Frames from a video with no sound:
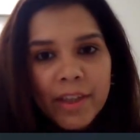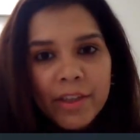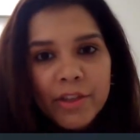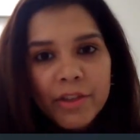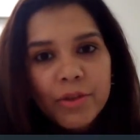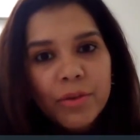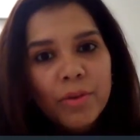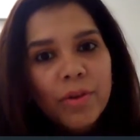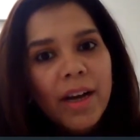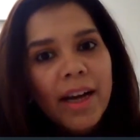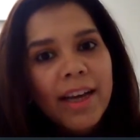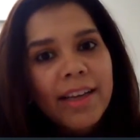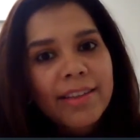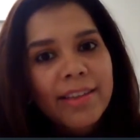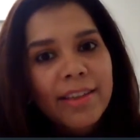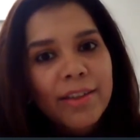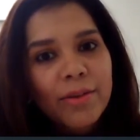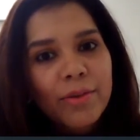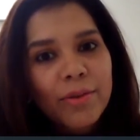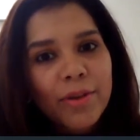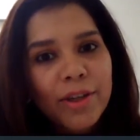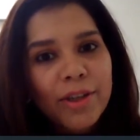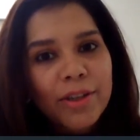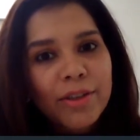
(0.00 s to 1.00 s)
you guys are
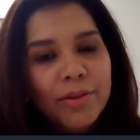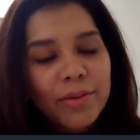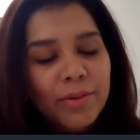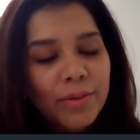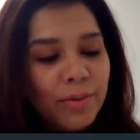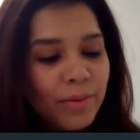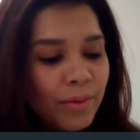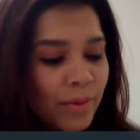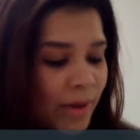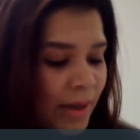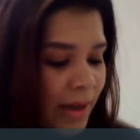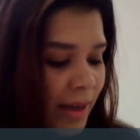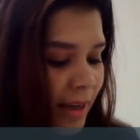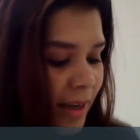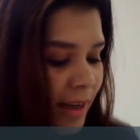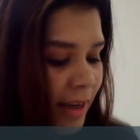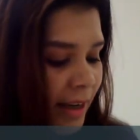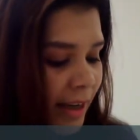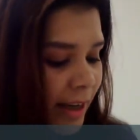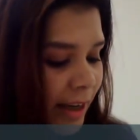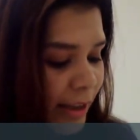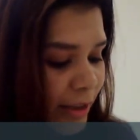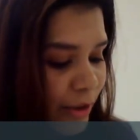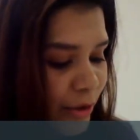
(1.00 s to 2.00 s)
going to
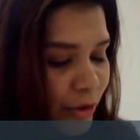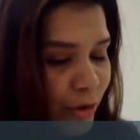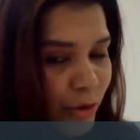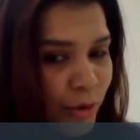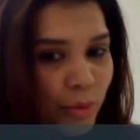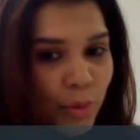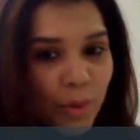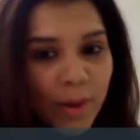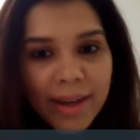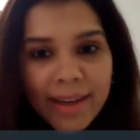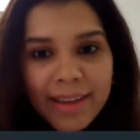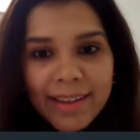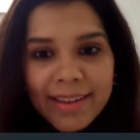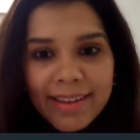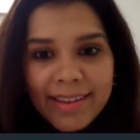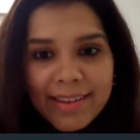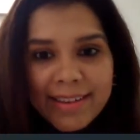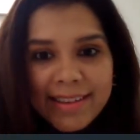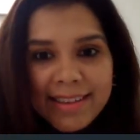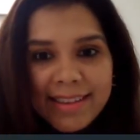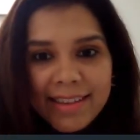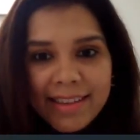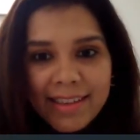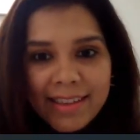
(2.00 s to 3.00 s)
enjoy the
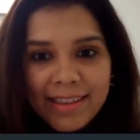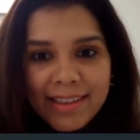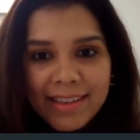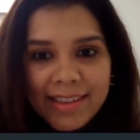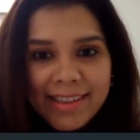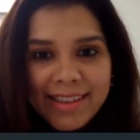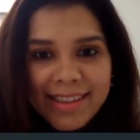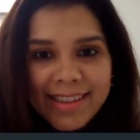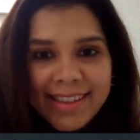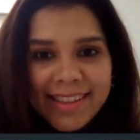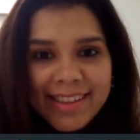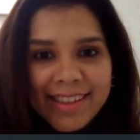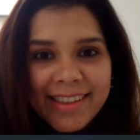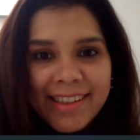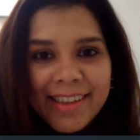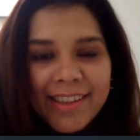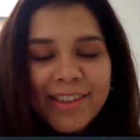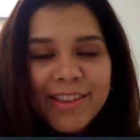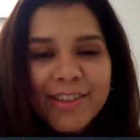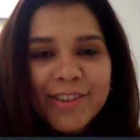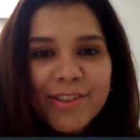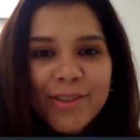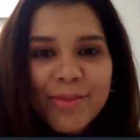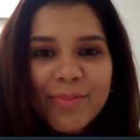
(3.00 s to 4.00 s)
results.
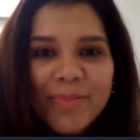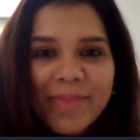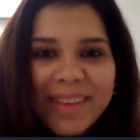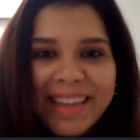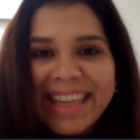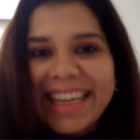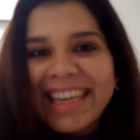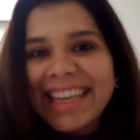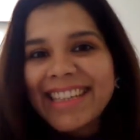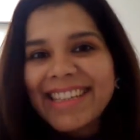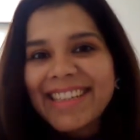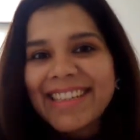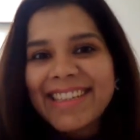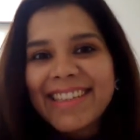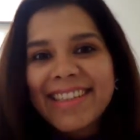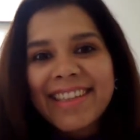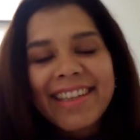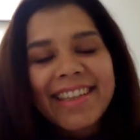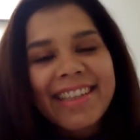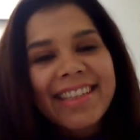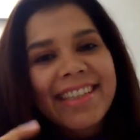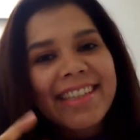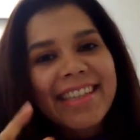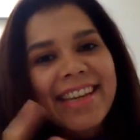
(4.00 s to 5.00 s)
So please
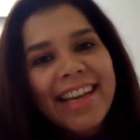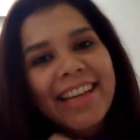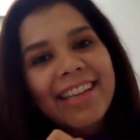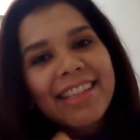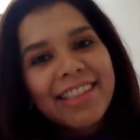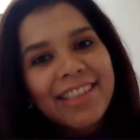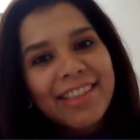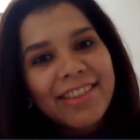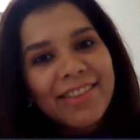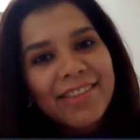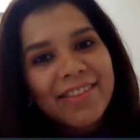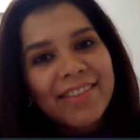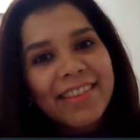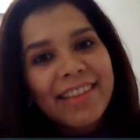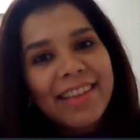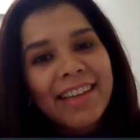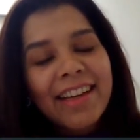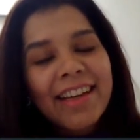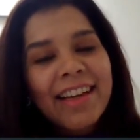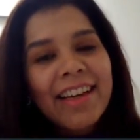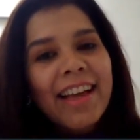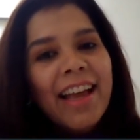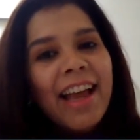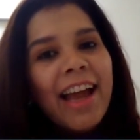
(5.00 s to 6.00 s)
stay tuned
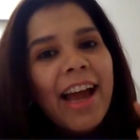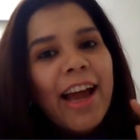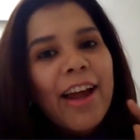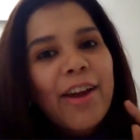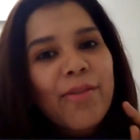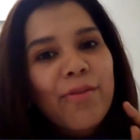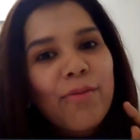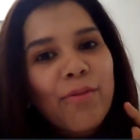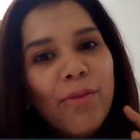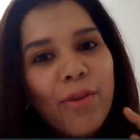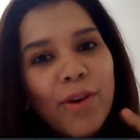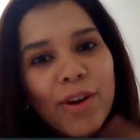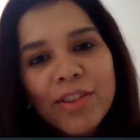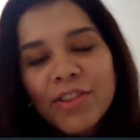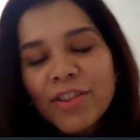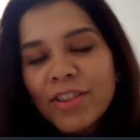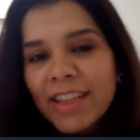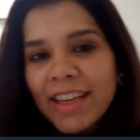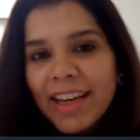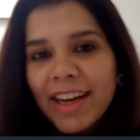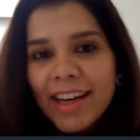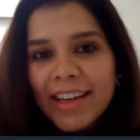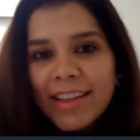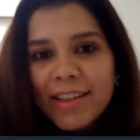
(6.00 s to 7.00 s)
and watch
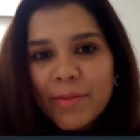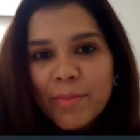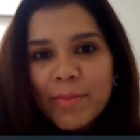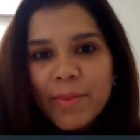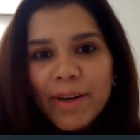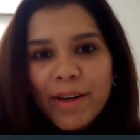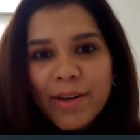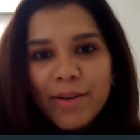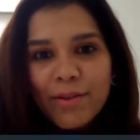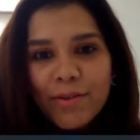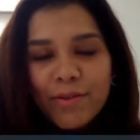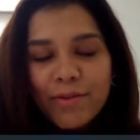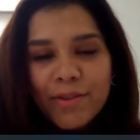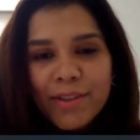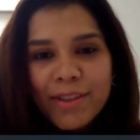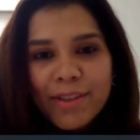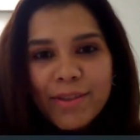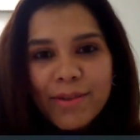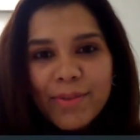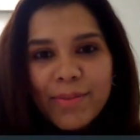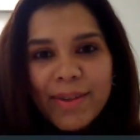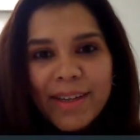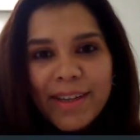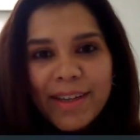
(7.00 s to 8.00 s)
the other part of
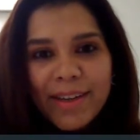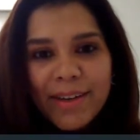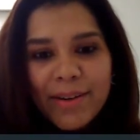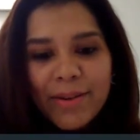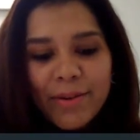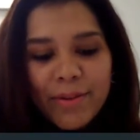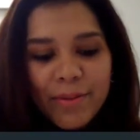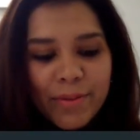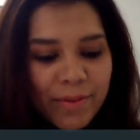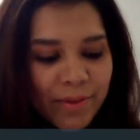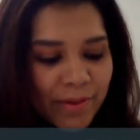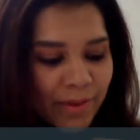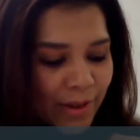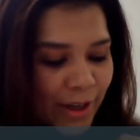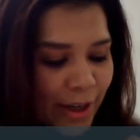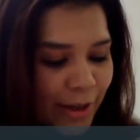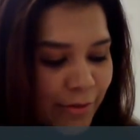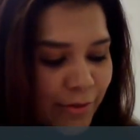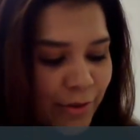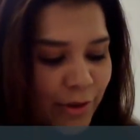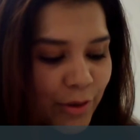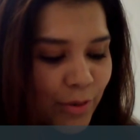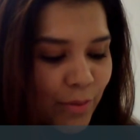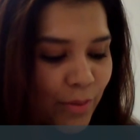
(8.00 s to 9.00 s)
this video
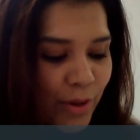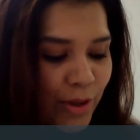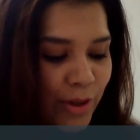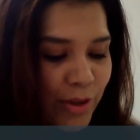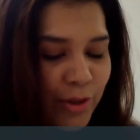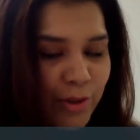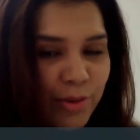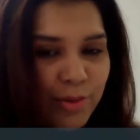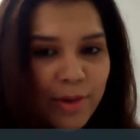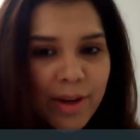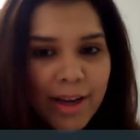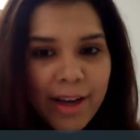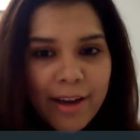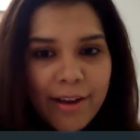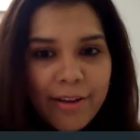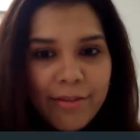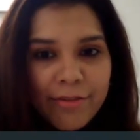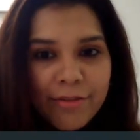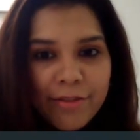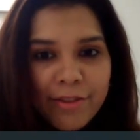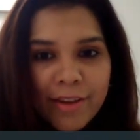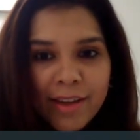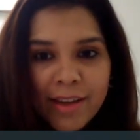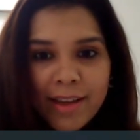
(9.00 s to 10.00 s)
if you want to
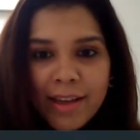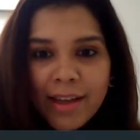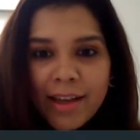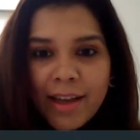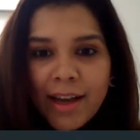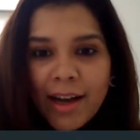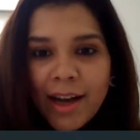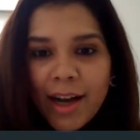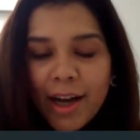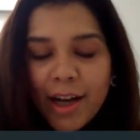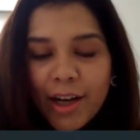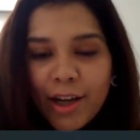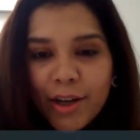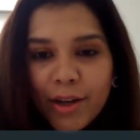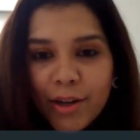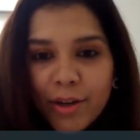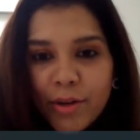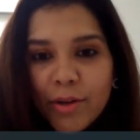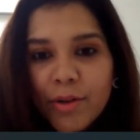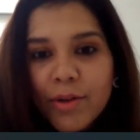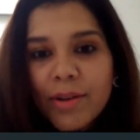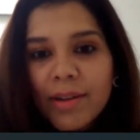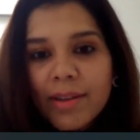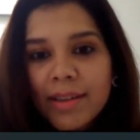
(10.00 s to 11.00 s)
have a
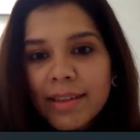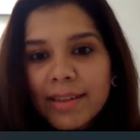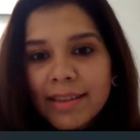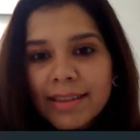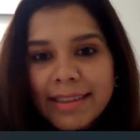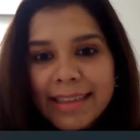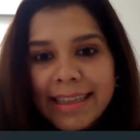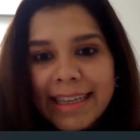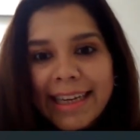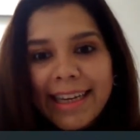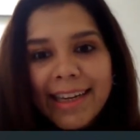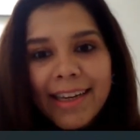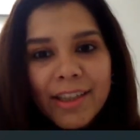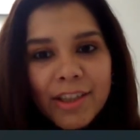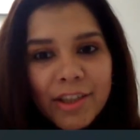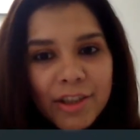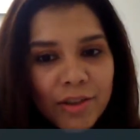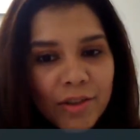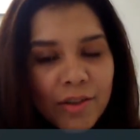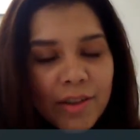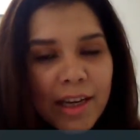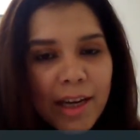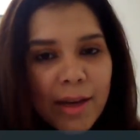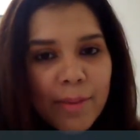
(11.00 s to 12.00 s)
good, sleek,
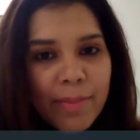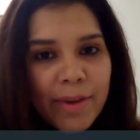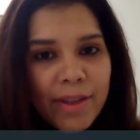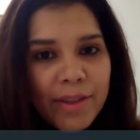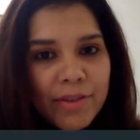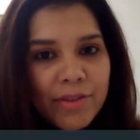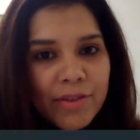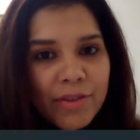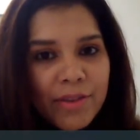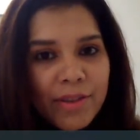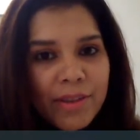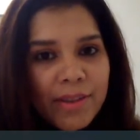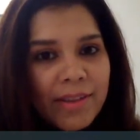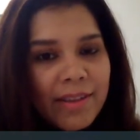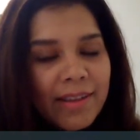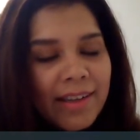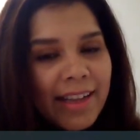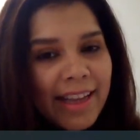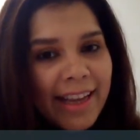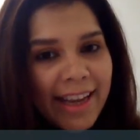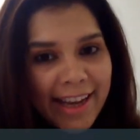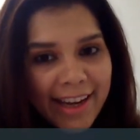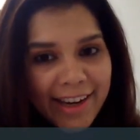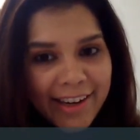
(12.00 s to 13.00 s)
2-dimensional
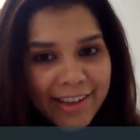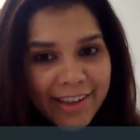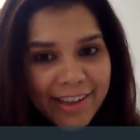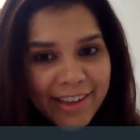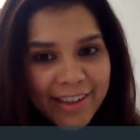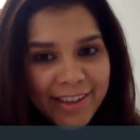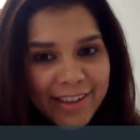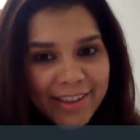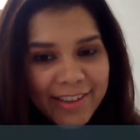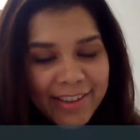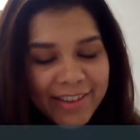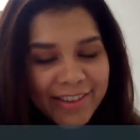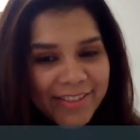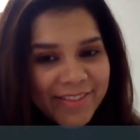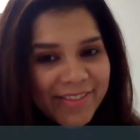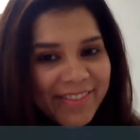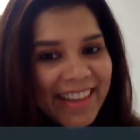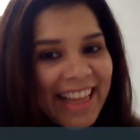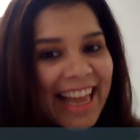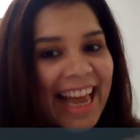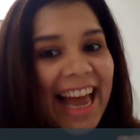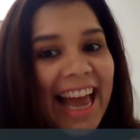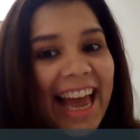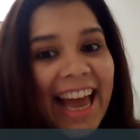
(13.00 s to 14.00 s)
hair color
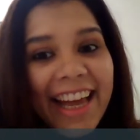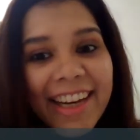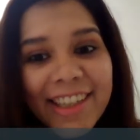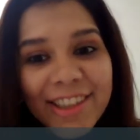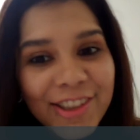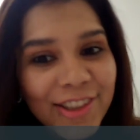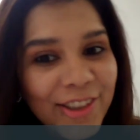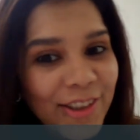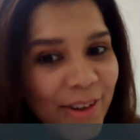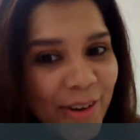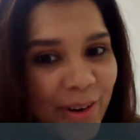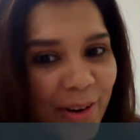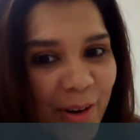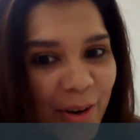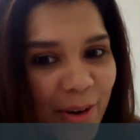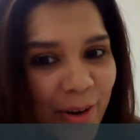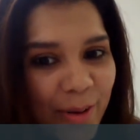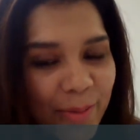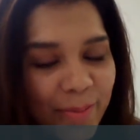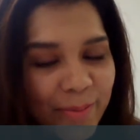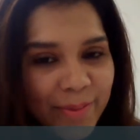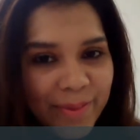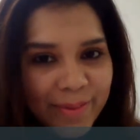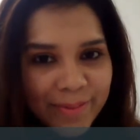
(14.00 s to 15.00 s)
at your
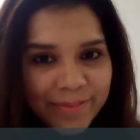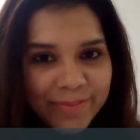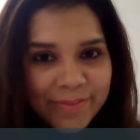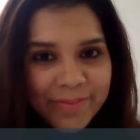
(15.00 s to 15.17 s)
home.